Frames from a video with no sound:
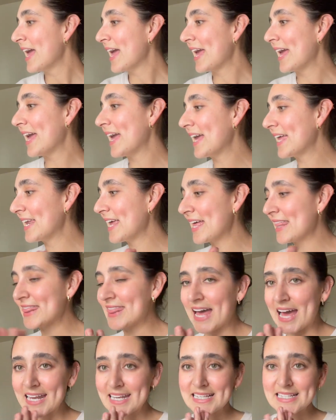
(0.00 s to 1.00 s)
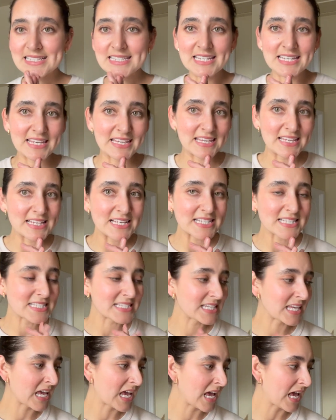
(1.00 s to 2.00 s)
And that is
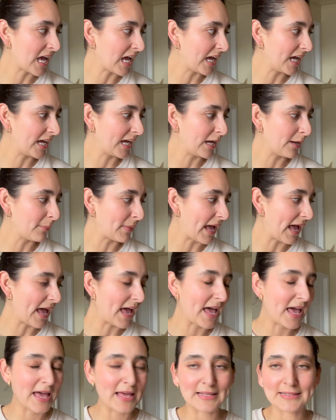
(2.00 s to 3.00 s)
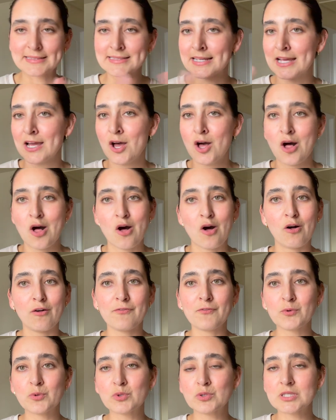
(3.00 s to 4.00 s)
it. At Whole
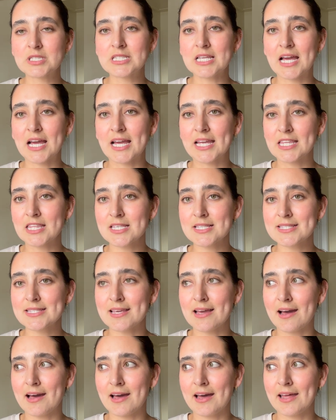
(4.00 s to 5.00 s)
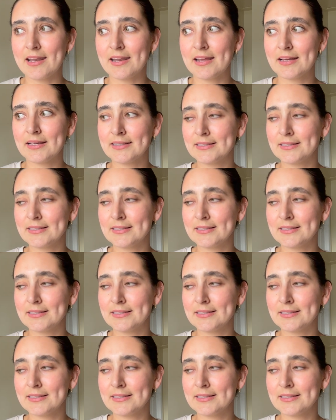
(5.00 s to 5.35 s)
Foods, I just got,